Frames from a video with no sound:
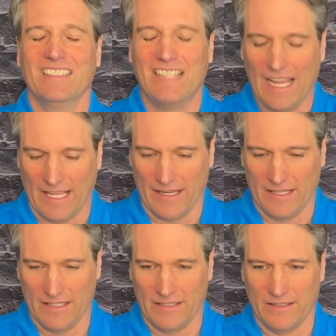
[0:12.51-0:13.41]
Dad,
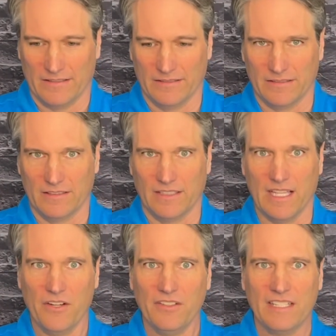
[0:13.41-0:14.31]

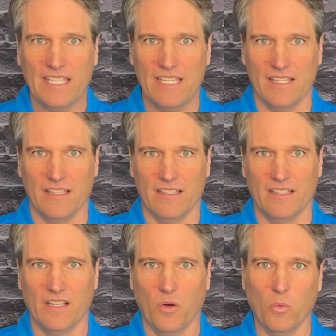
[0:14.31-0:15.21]
there's a kid
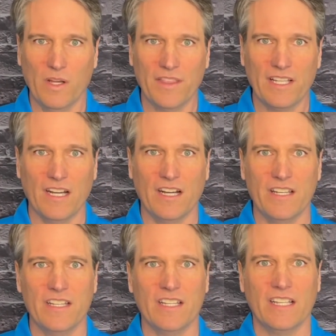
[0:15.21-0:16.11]
with a
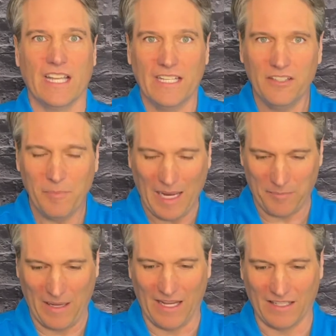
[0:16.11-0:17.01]
gun in his
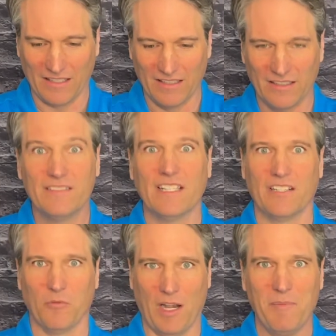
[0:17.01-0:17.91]
backpack
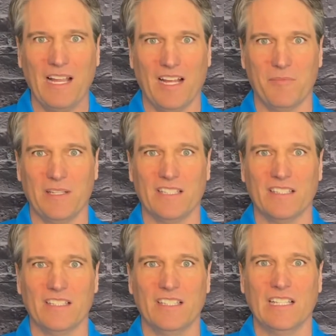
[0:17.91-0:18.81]
sitting right behind me
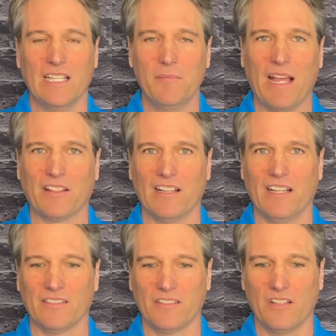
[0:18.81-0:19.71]
in math
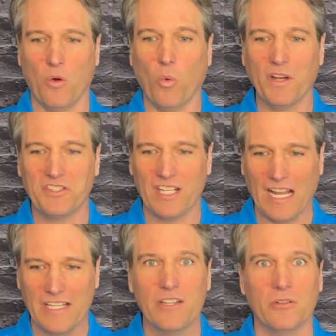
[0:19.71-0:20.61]
class. What should
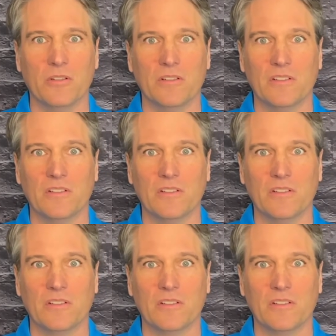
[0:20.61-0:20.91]
I do?